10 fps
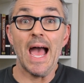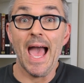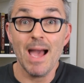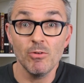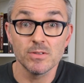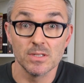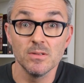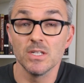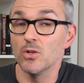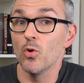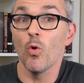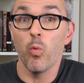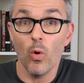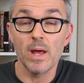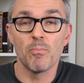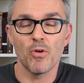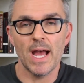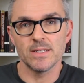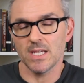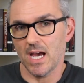Hamilton, you know, what a
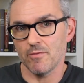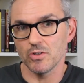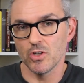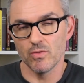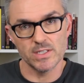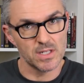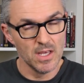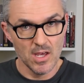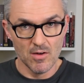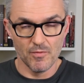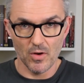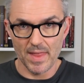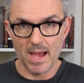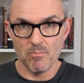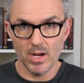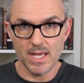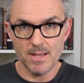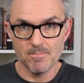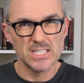brand to have on your wrist for that money.